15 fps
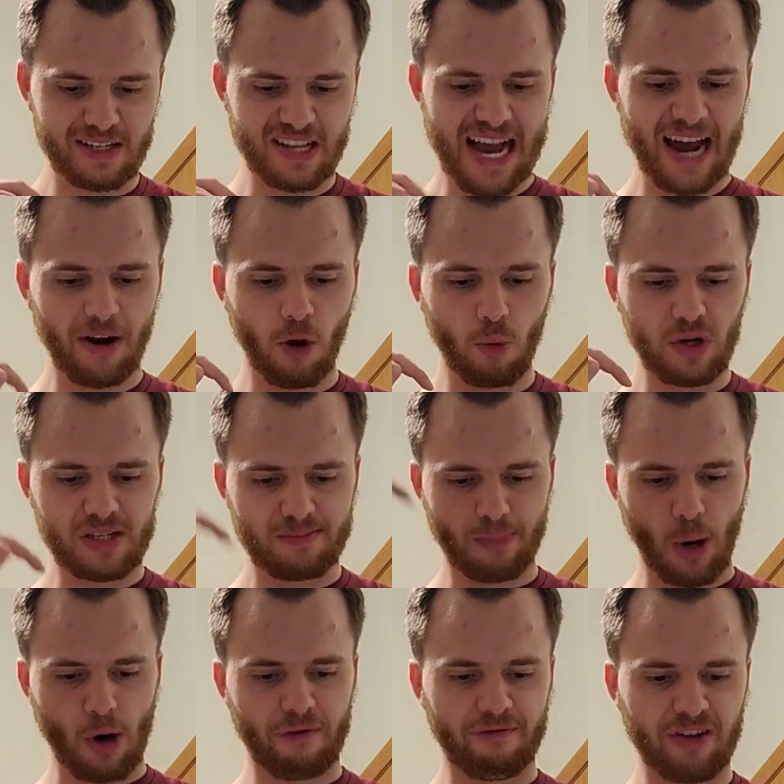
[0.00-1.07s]
is not always
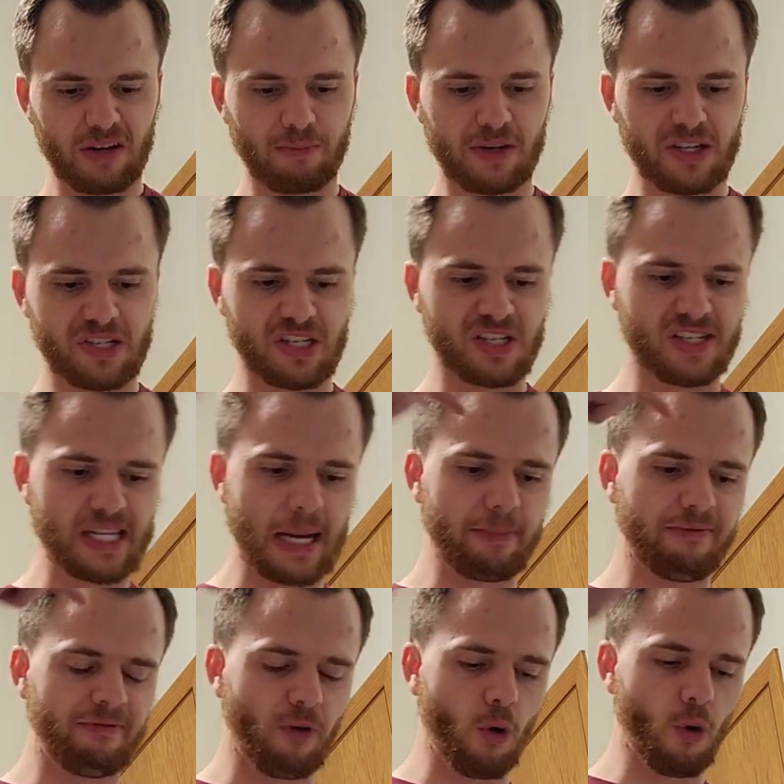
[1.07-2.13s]
perfect, but is a
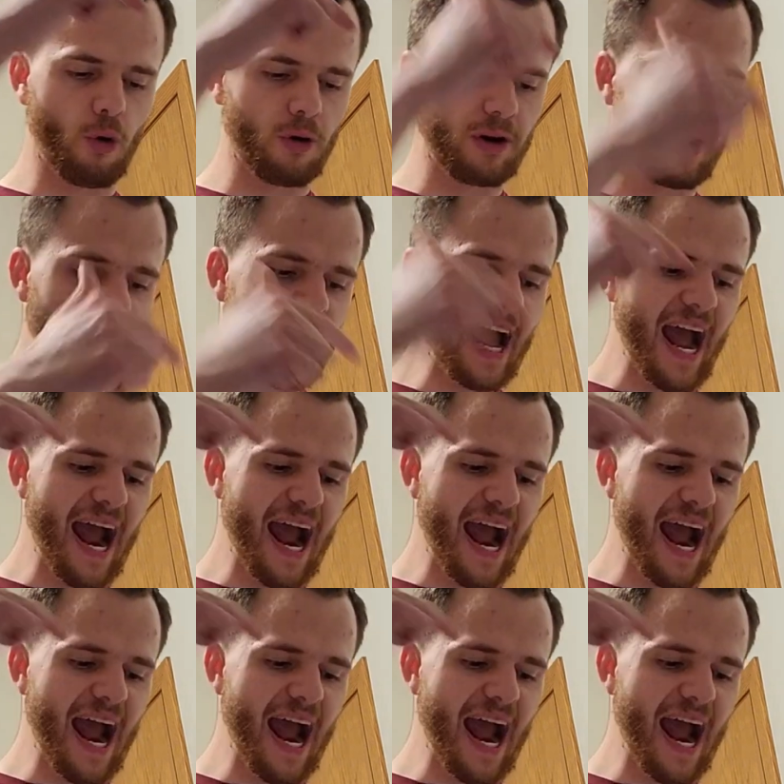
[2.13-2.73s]
step forward,